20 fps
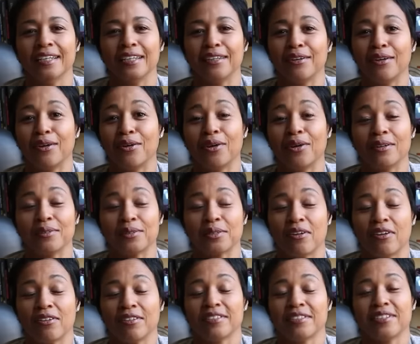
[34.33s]
you know, I was
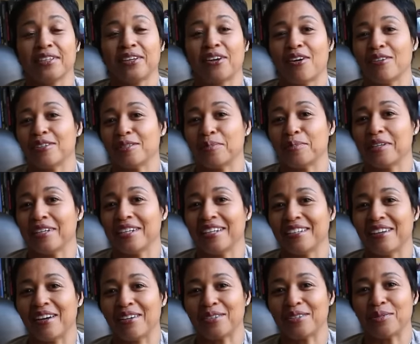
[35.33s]
honestly
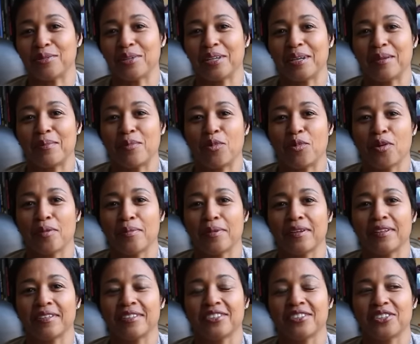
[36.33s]
contemplating not doing any more,
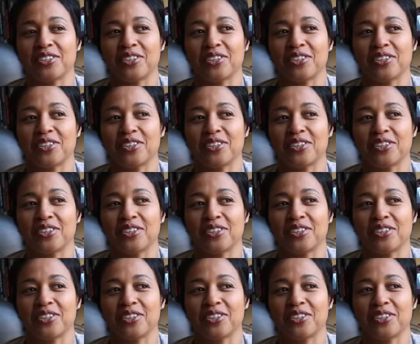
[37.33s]
but